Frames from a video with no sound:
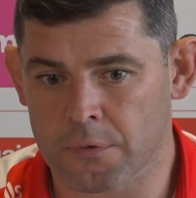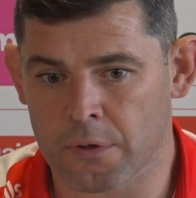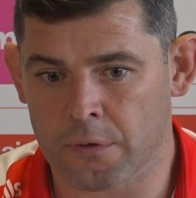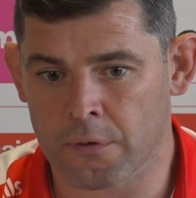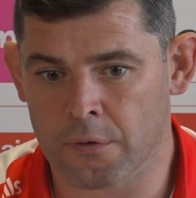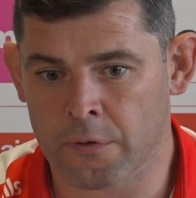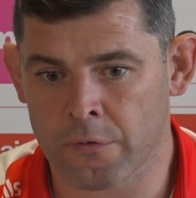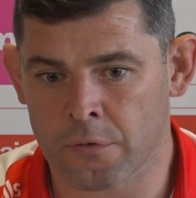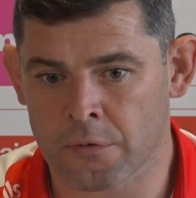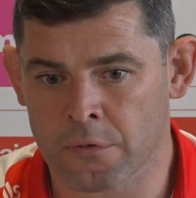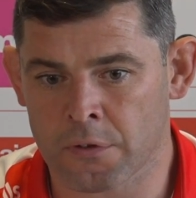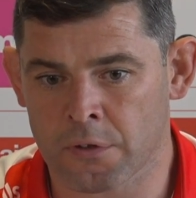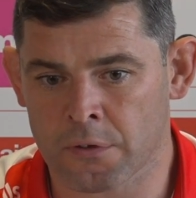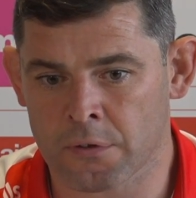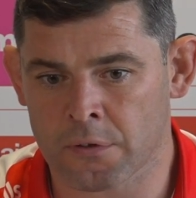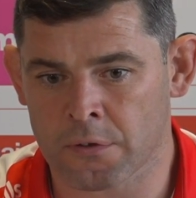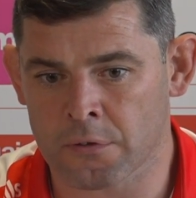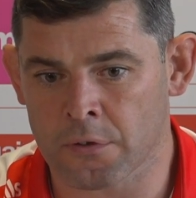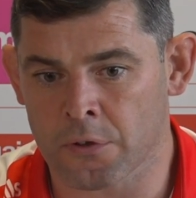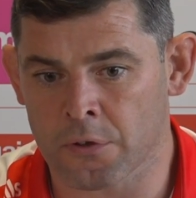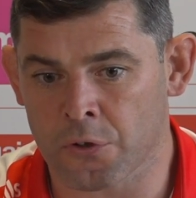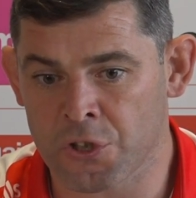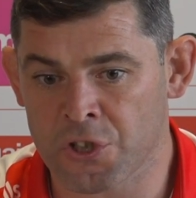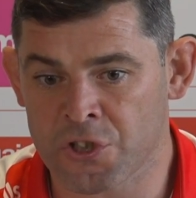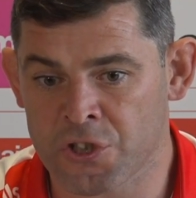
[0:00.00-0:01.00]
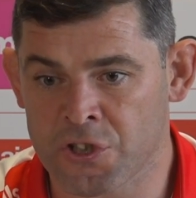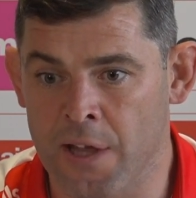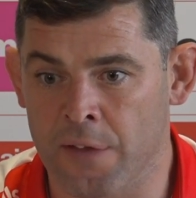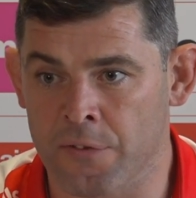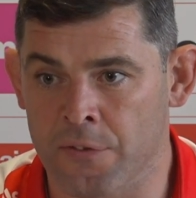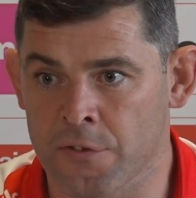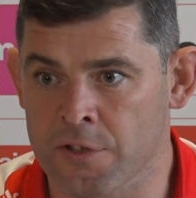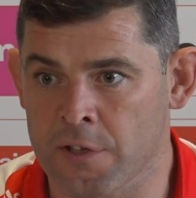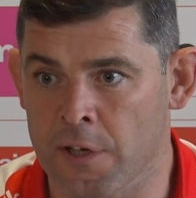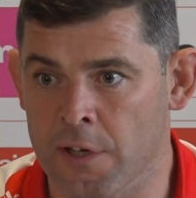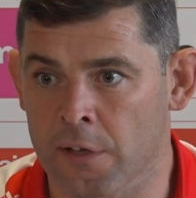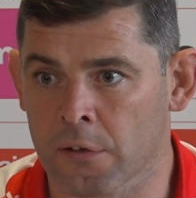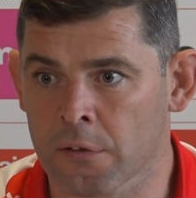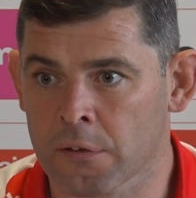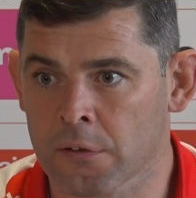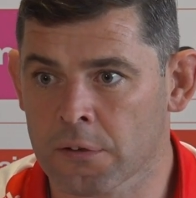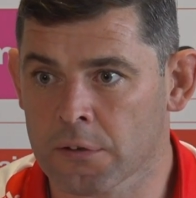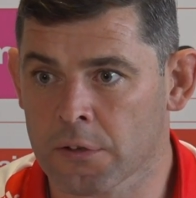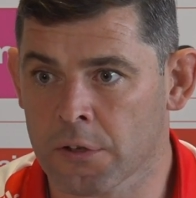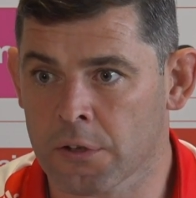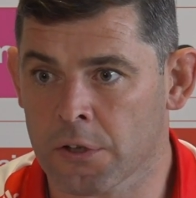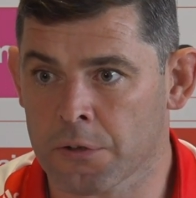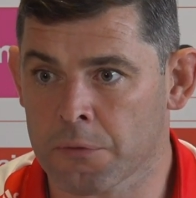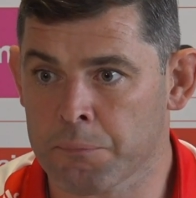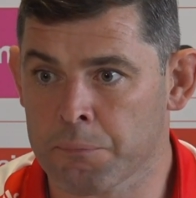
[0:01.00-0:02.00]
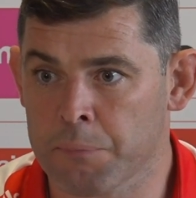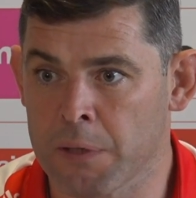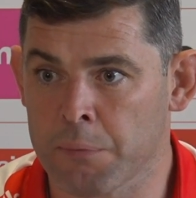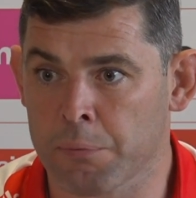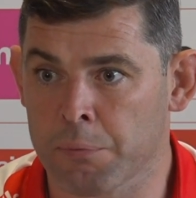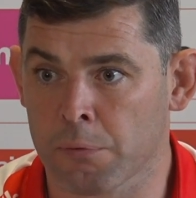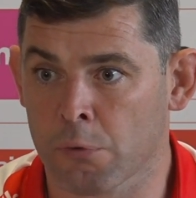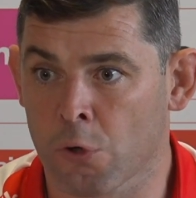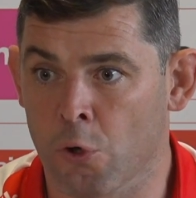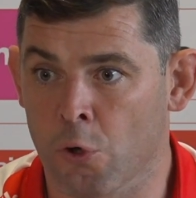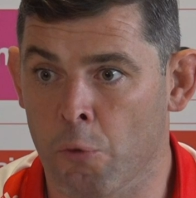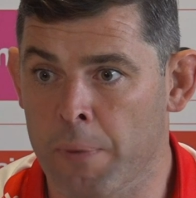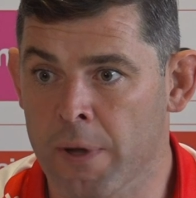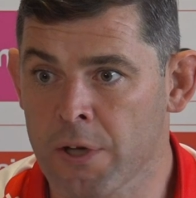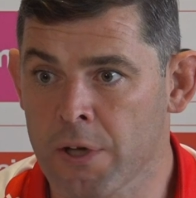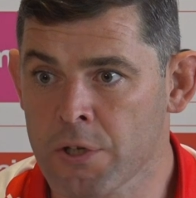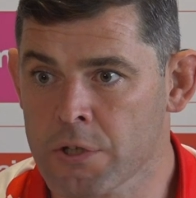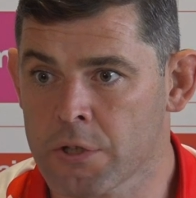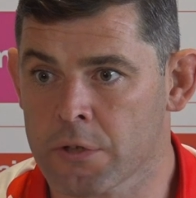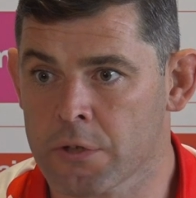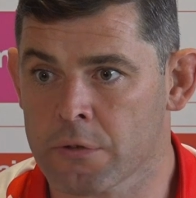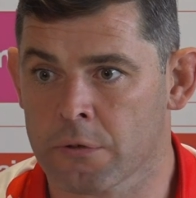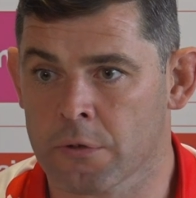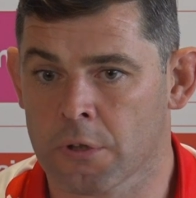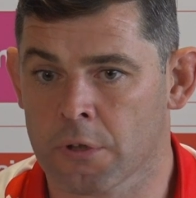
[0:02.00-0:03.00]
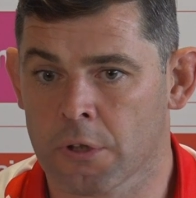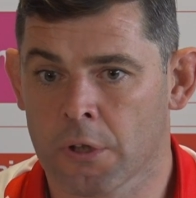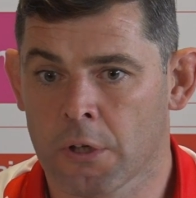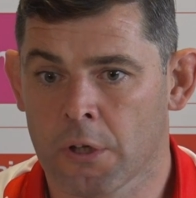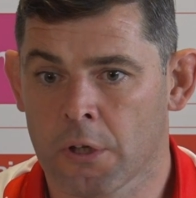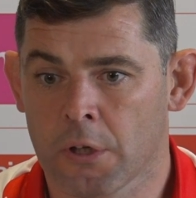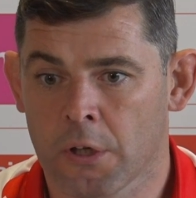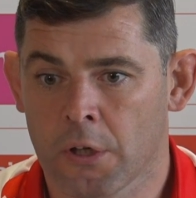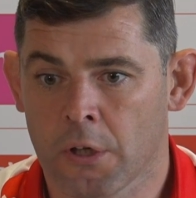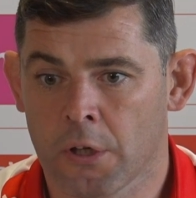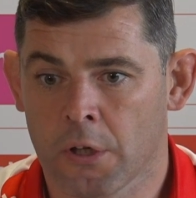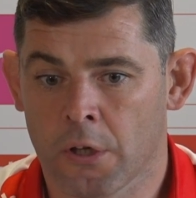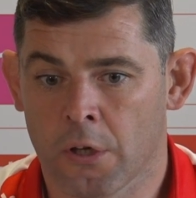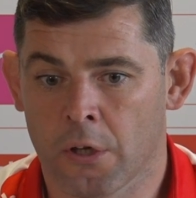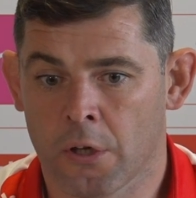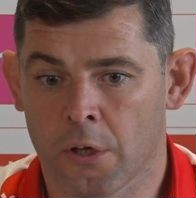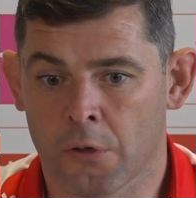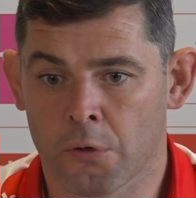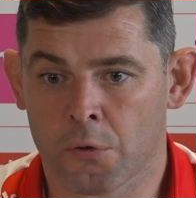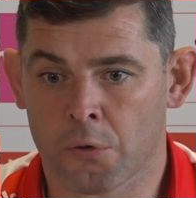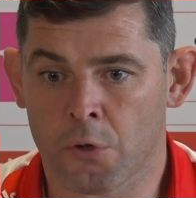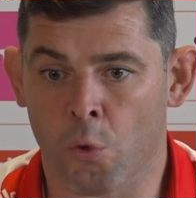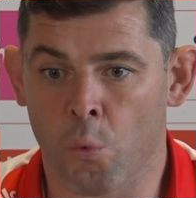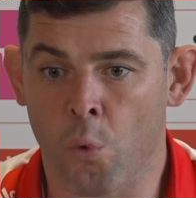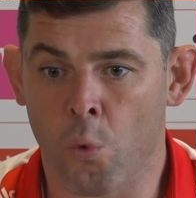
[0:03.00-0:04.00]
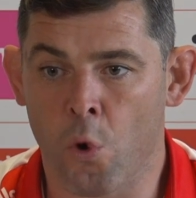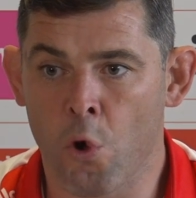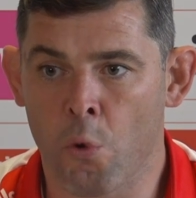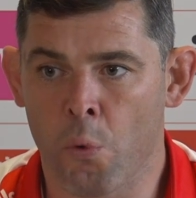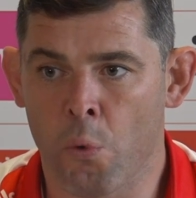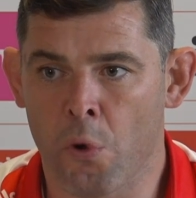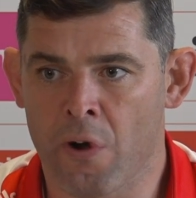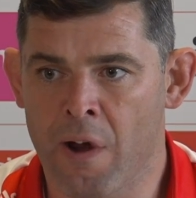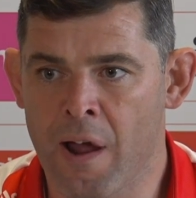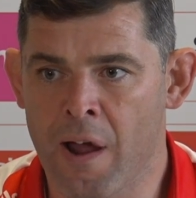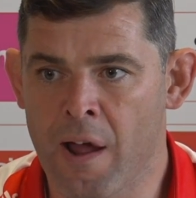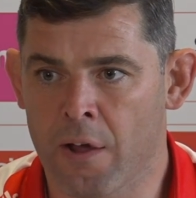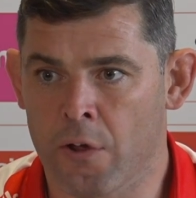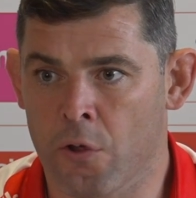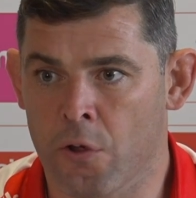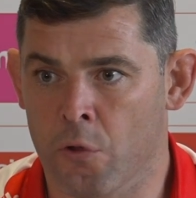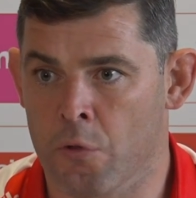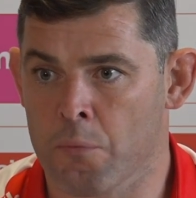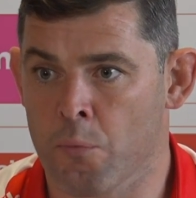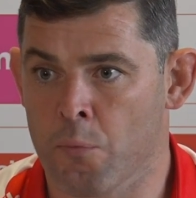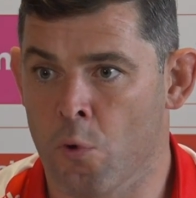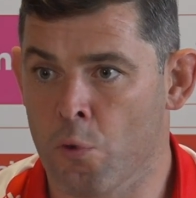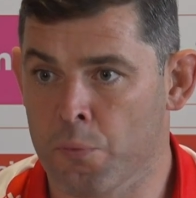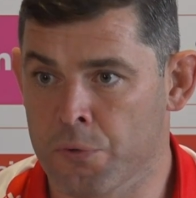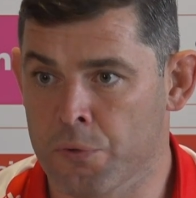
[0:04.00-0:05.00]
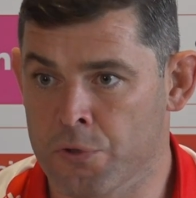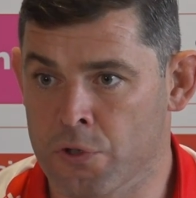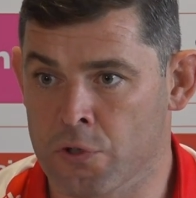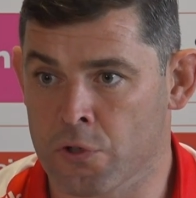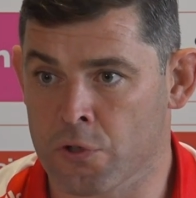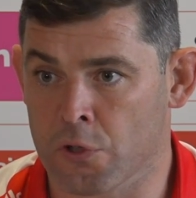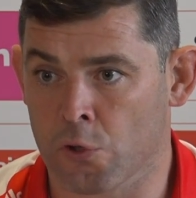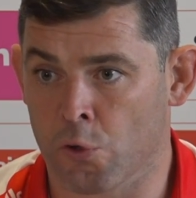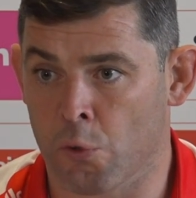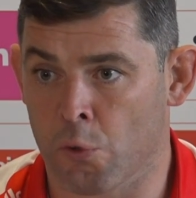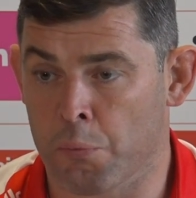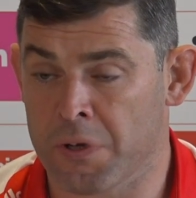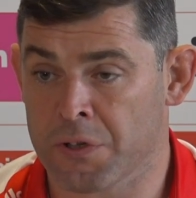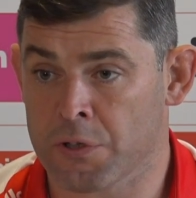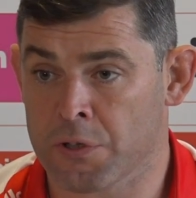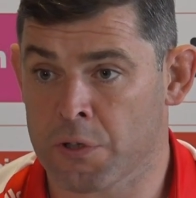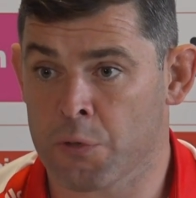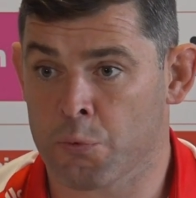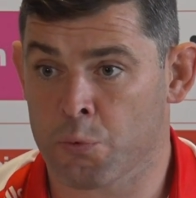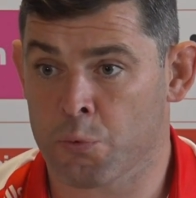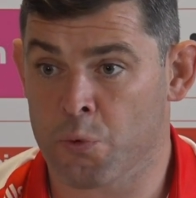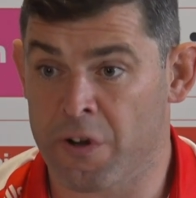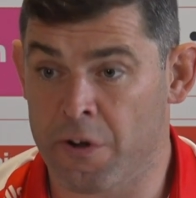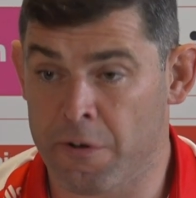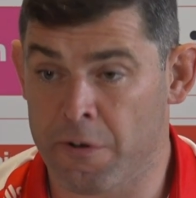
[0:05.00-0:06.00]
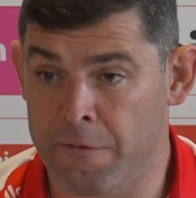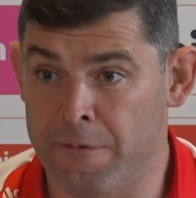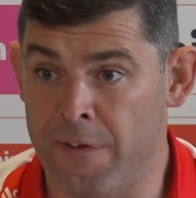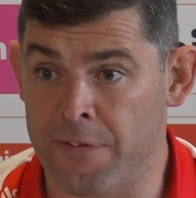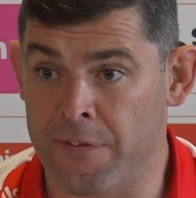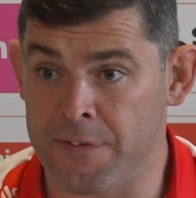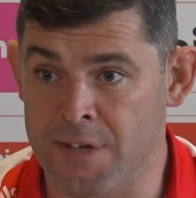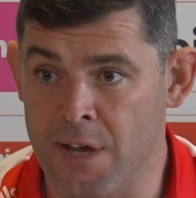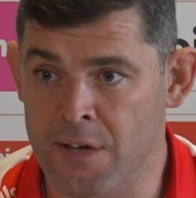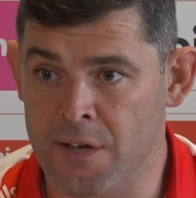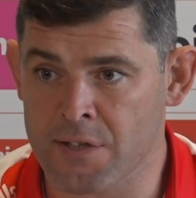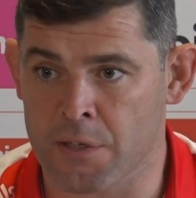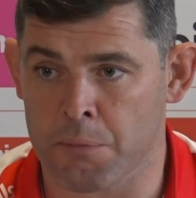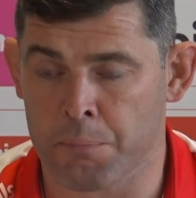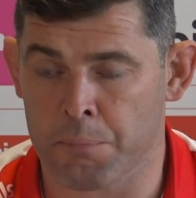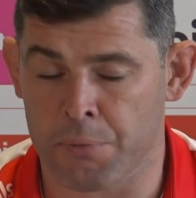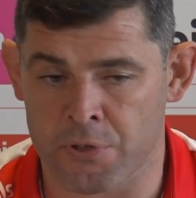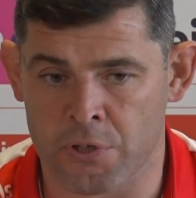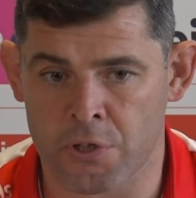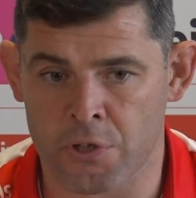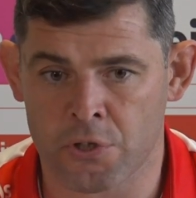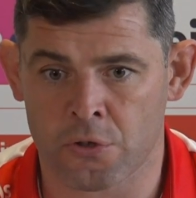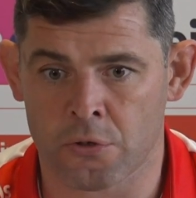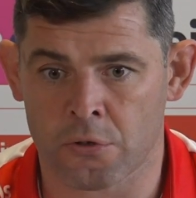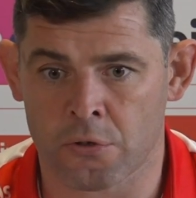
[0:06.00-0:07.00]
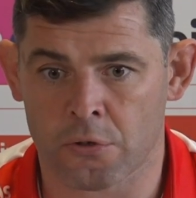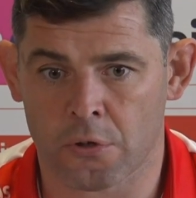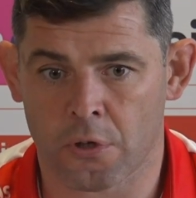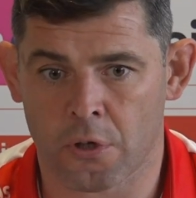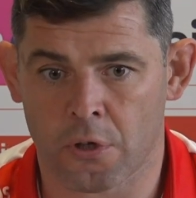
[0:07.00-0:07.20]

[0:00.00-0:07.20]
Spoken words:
if you know, you stand still, you know, people will go past you. And you know, where we're at the moment as a club, we're in a fantastic position.